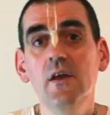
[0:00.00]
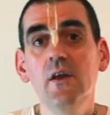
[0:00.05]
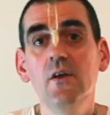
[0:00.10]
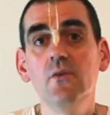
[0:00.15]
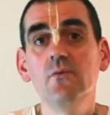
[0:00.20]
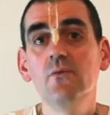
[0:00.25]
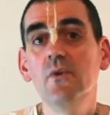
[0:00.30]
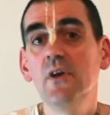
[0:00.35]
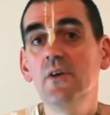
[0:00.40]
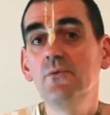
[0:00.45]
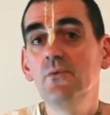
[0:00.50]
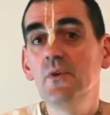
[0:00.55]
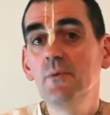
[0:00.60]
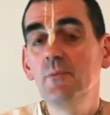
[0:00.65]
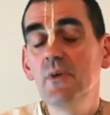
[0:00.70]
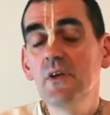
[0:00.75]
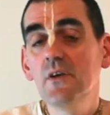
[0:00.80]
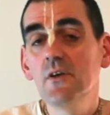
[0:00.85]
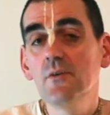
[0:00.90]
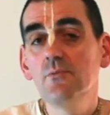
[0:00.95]
When we
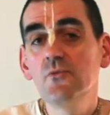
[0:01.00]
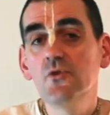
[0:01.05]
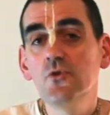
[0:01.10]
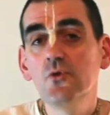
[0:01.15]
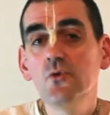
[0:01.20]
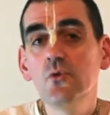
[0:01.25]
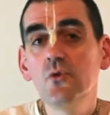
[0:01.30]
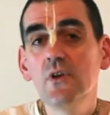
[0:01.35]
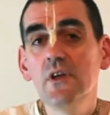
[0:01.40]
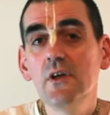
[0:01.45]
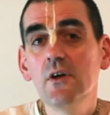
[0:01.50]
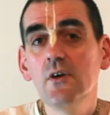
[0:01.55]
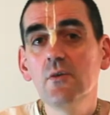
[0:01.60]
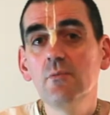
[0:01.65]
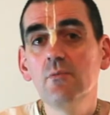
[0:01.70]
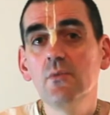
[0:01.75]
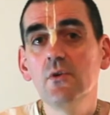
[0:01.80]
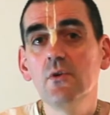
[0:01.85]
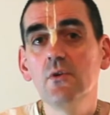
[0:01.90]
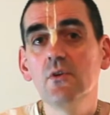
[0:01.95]
become truly
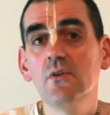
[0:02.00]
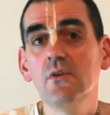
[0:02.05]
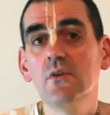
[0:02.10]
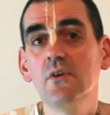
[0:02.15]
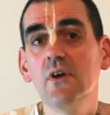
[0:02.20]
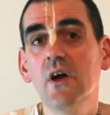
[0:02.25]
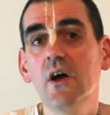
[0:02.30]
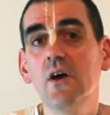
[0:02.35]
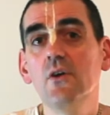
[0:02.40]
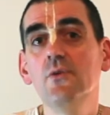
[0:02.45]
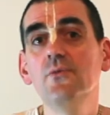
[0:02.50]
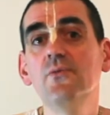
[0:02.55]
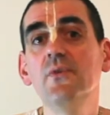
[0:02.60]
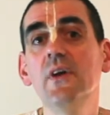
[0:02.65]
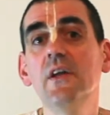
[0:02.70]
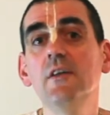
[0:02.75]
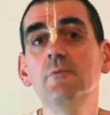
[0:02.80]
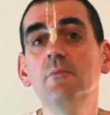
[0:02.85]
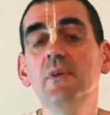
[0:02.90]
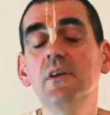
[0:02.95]
humble, our
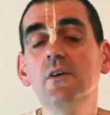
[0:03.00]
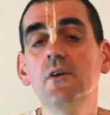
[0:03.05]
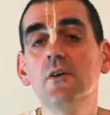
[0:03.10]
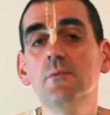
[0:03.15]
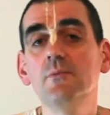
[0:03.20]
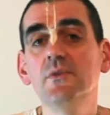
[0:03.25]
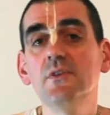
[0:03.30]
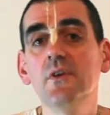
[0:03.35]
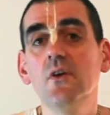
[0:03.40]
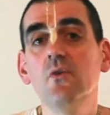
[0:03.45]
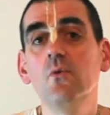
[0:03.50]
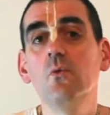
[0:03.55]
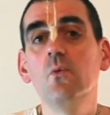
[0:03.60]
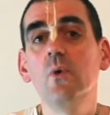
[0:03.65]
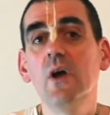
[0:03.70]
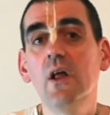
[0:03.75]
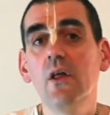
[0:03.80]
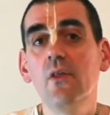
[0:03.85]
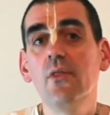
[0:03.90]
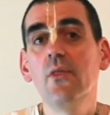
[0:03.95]
faith becomes
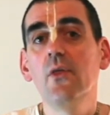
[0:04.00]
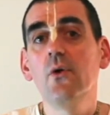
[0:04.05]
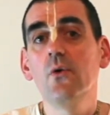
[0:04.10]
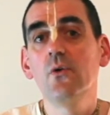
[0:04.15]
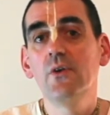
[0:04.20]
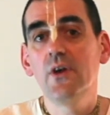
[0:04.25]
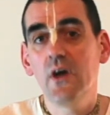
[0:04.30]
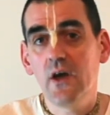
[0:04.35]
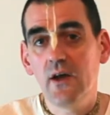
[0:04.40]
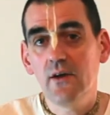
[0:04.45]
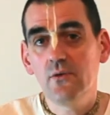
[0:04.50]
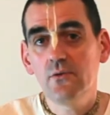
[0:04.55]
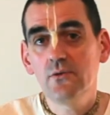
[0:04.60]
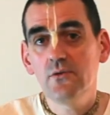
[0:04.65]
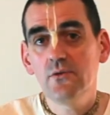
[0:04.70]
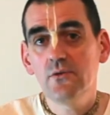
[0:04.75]
well thought out,